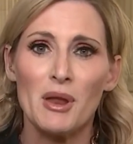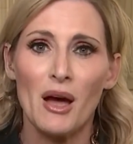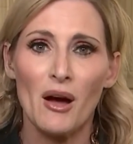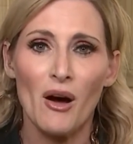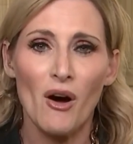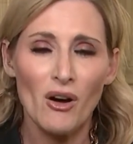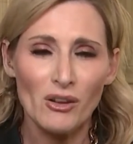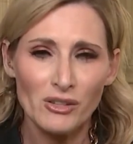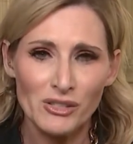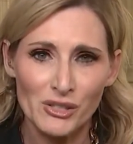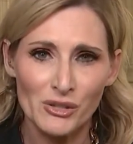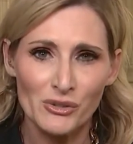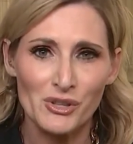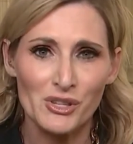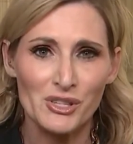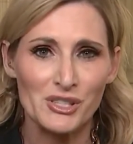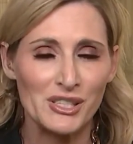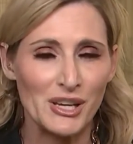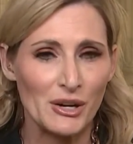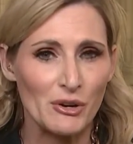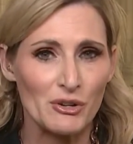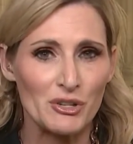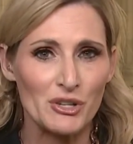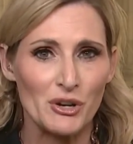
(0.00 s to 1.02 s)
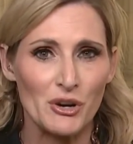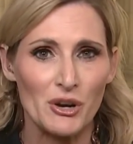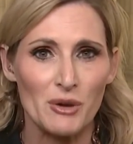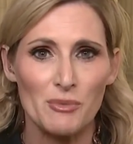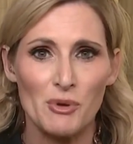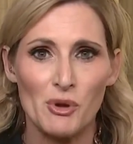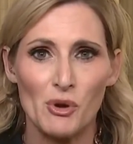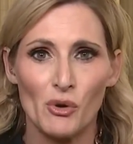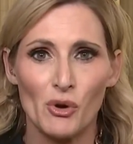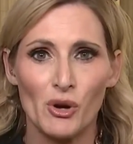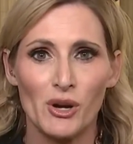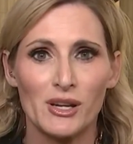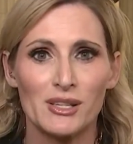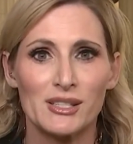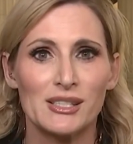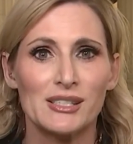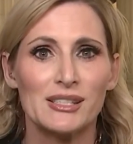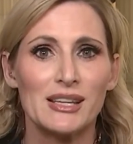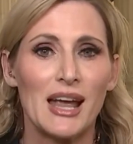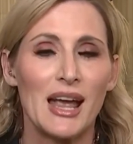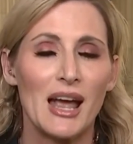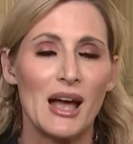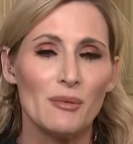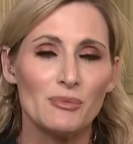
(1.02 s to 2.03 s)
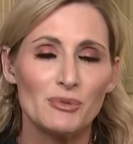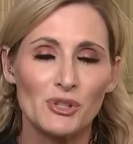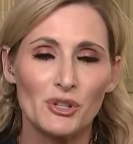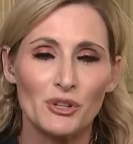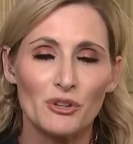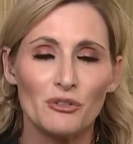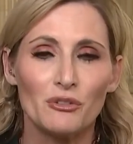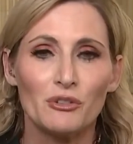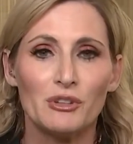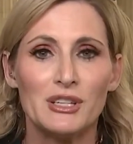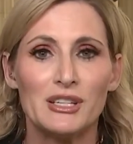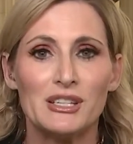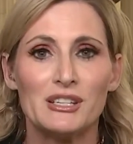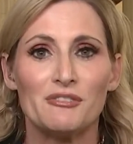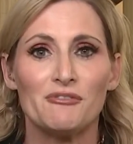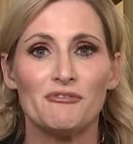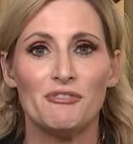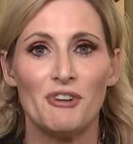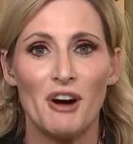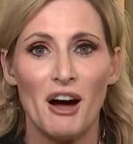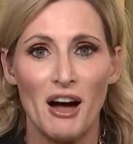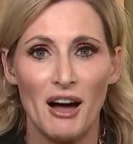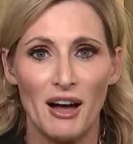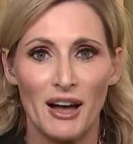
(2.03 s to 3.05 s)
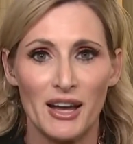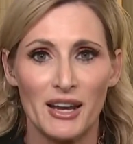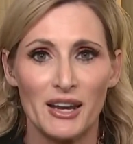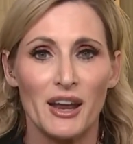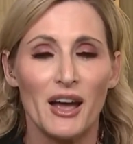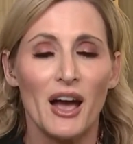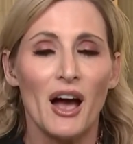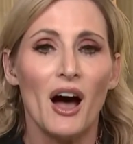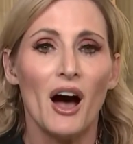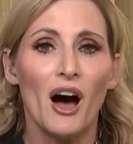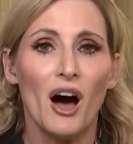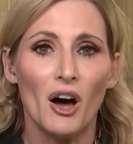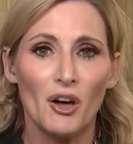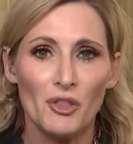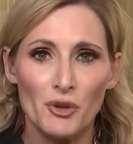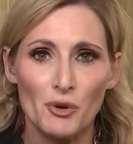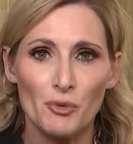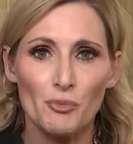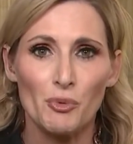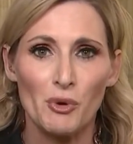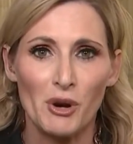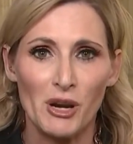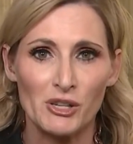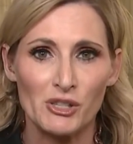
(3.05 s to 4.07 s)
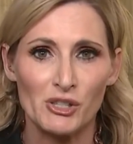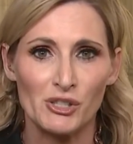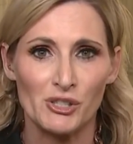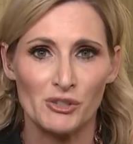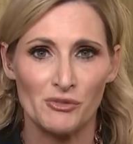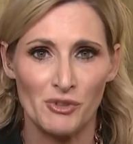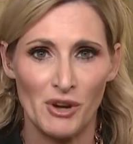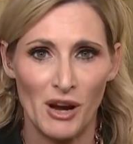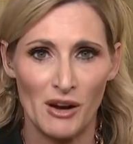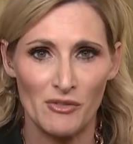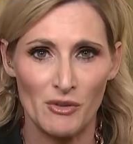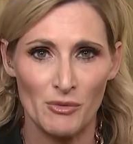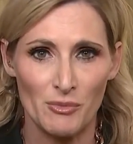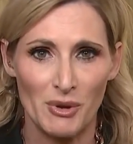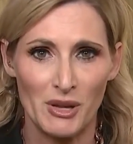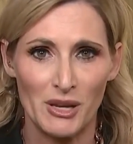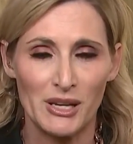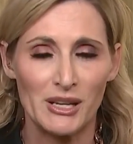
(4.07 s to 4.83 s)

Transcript: also that Secretary Mayorkas has absolutely defied other branches of government.